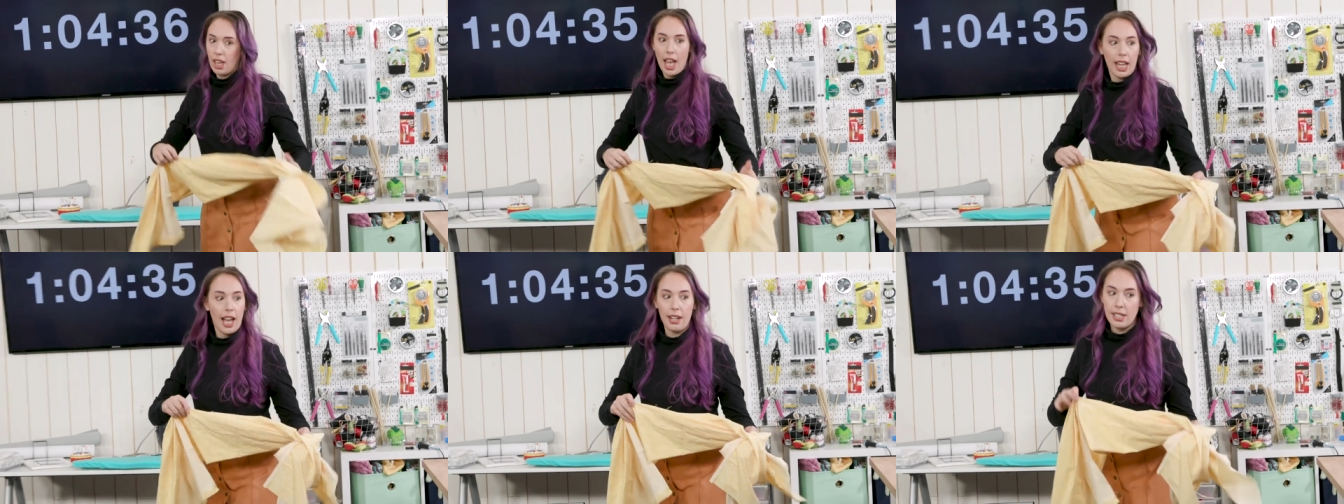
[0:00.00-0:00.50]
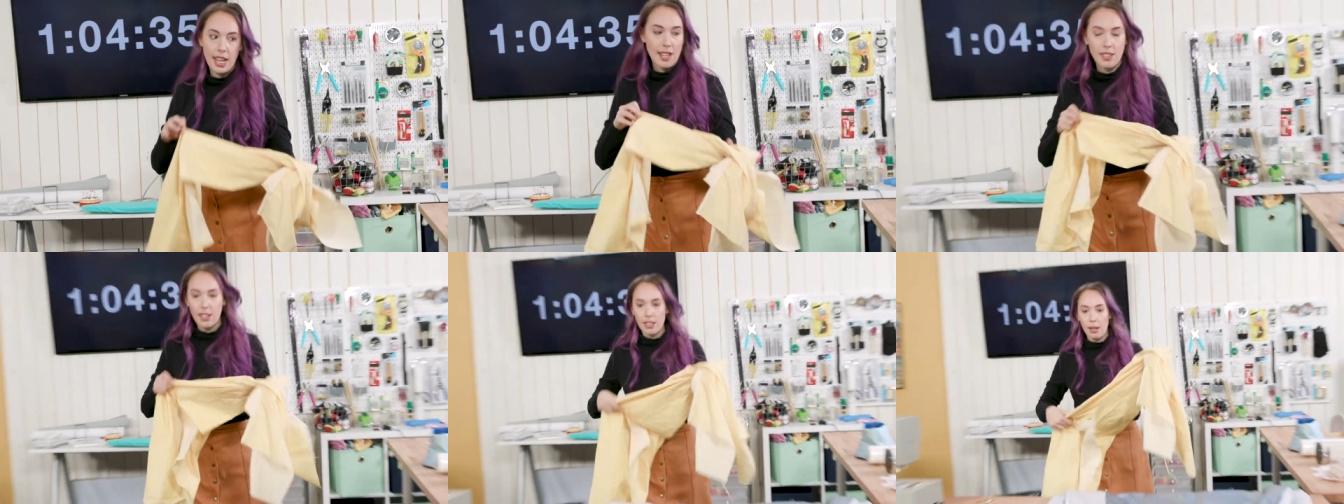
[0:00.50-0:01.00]
I gotta
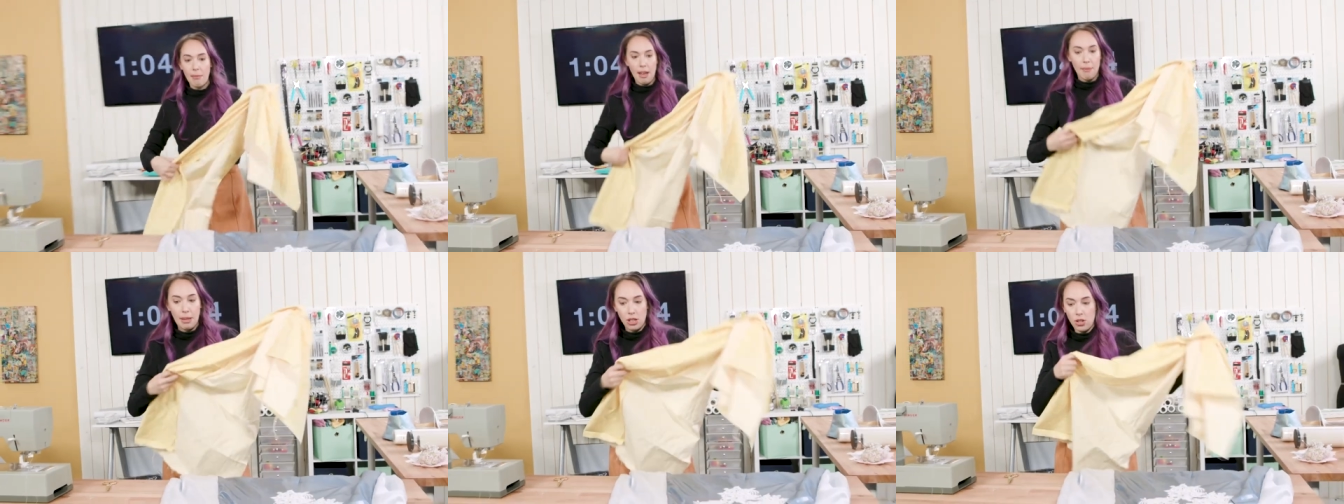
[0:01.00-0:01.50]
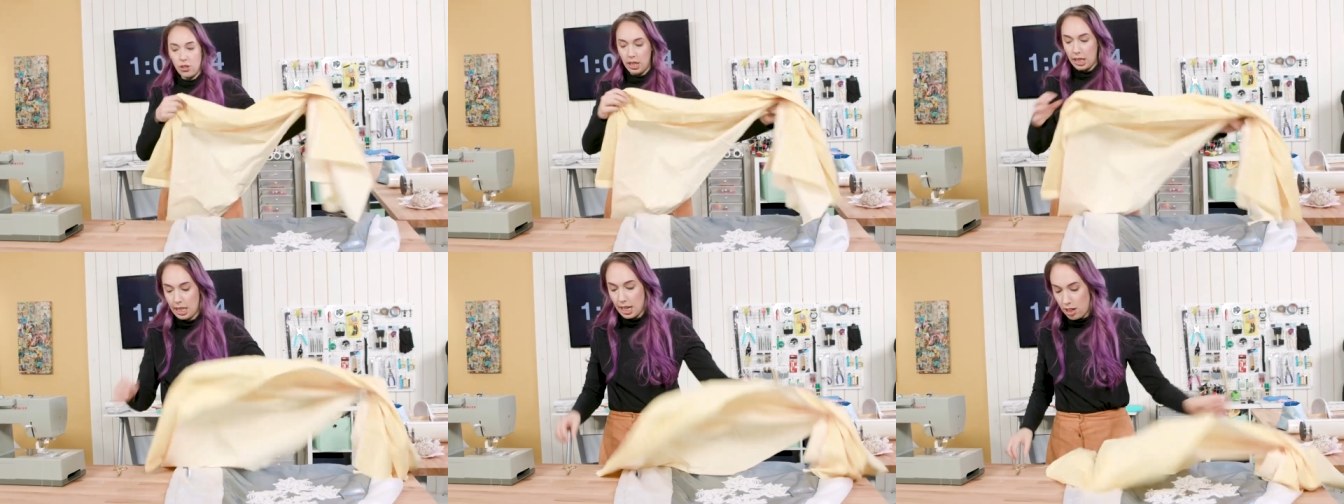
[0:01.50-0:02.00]
test it somehow, make sure
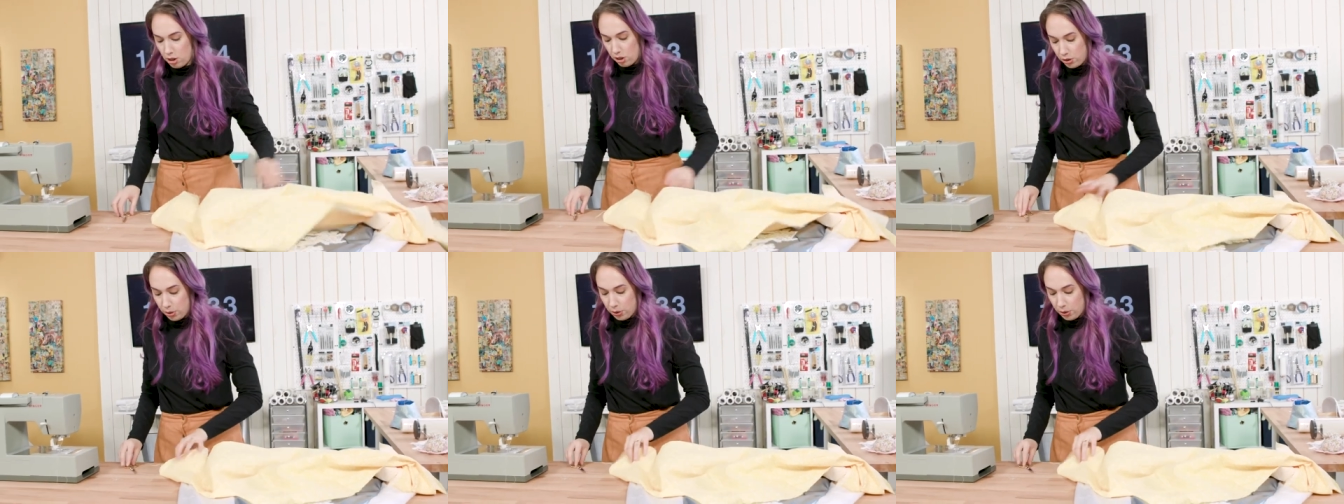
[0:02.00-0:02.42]
that the tension's